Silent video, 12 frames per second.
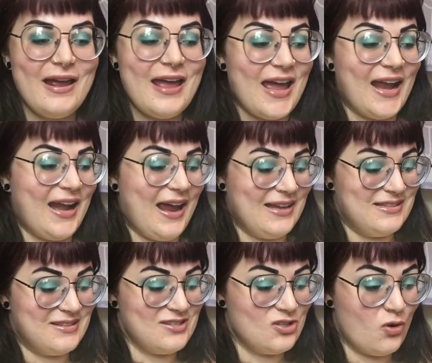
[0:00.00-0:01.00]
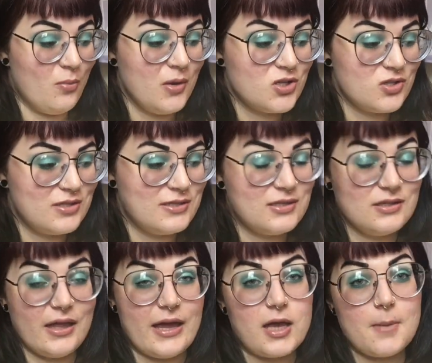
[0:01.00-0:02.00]
And it had so much,
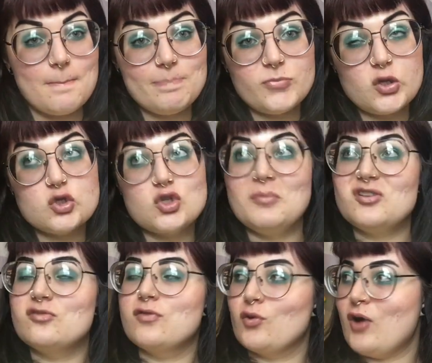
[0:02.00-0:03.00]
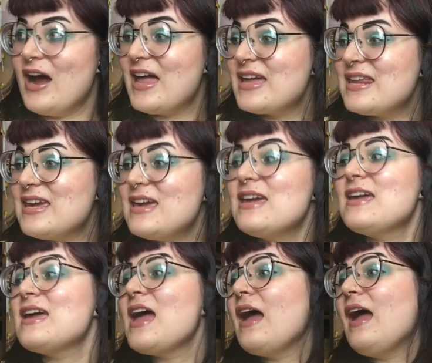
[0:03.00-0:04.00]
like, so much variety,
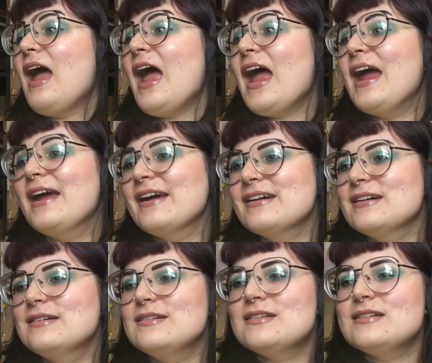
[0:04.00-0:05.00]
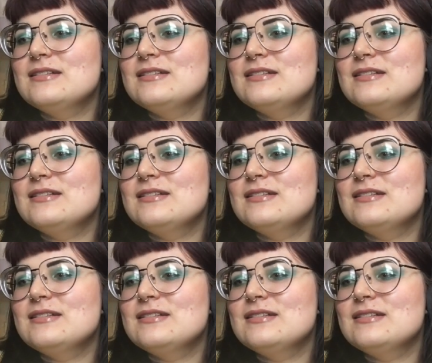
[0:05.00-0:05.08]
and